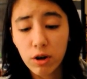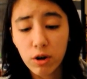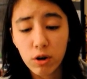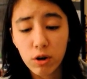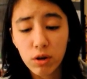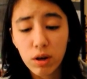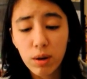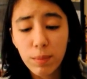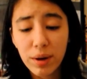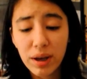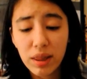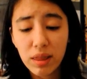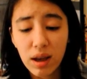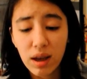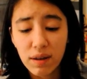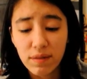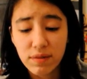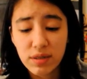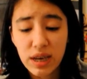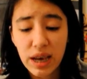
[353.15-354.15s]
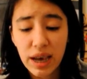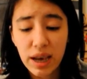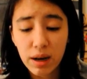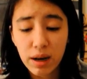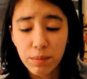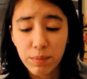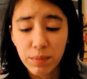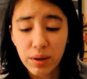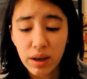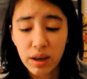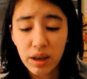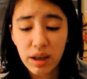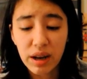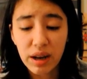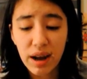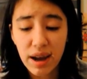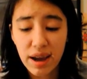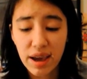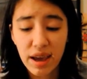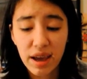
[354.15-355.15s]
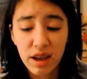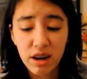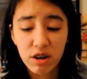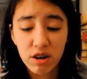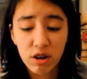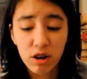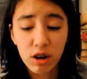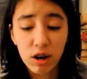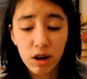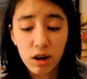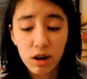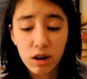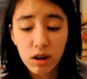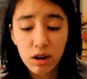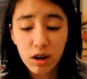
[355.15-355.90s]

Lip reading: girl on my left hated me, and I hated her.